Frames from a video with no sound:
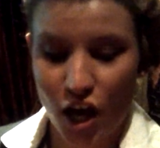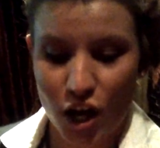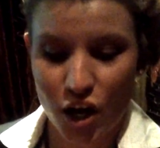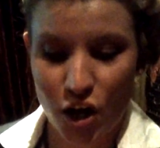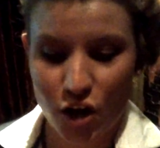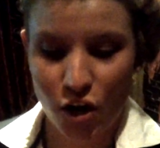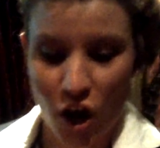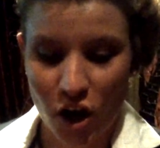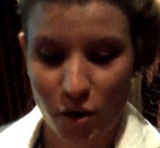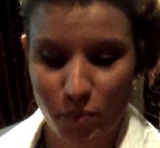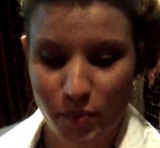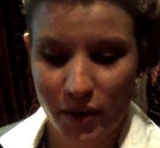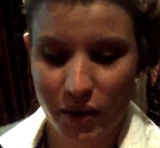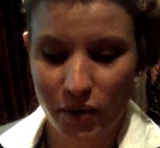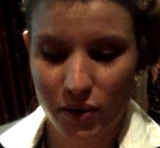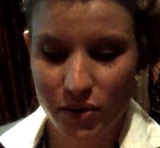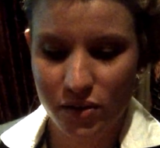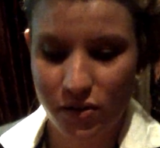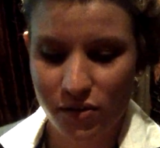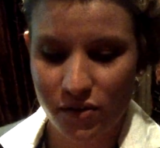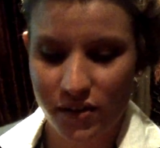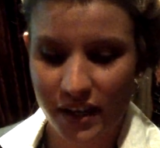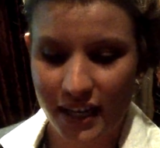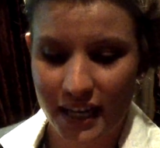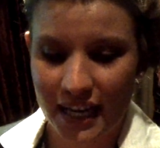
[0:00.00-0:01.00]
not because
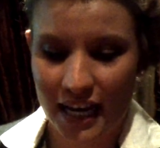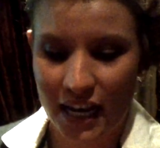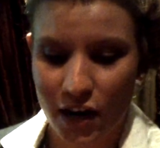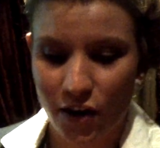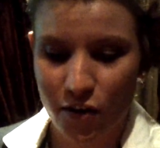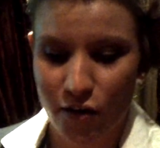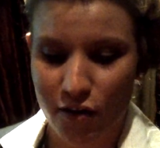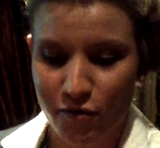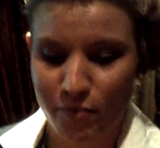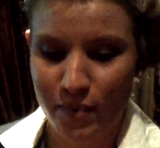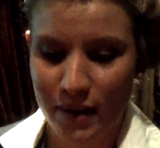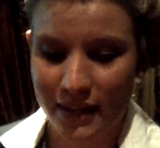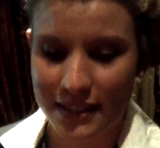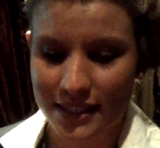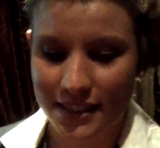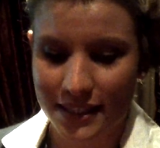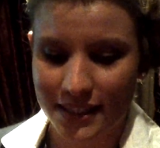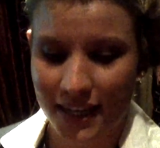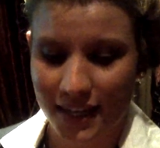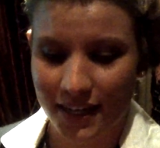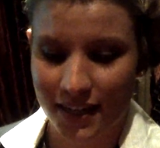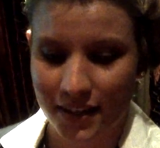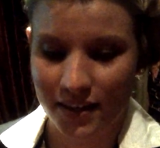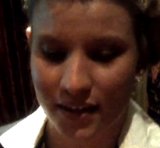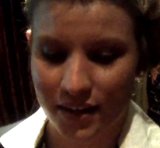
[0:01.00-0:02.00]
of the color of my
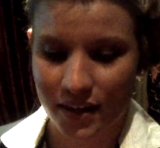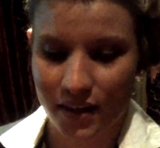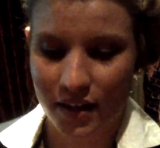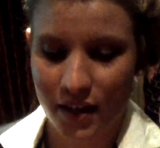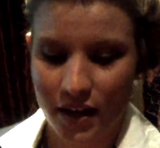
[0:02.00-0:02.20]
skin,